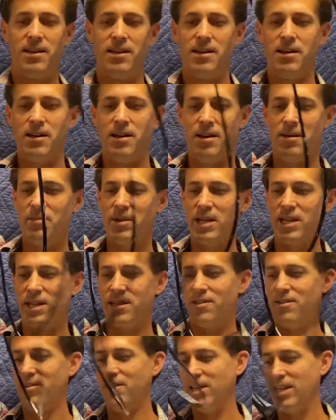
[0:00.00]
I'm gonna
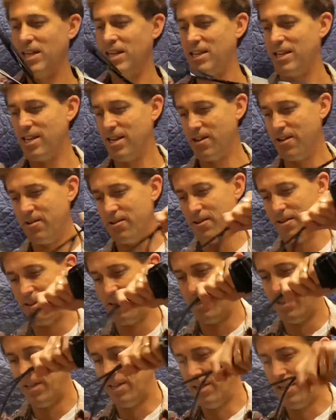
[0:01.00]
stick it down
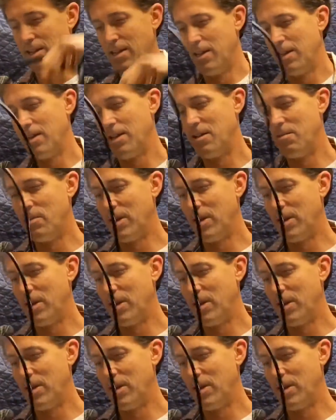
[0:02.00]
and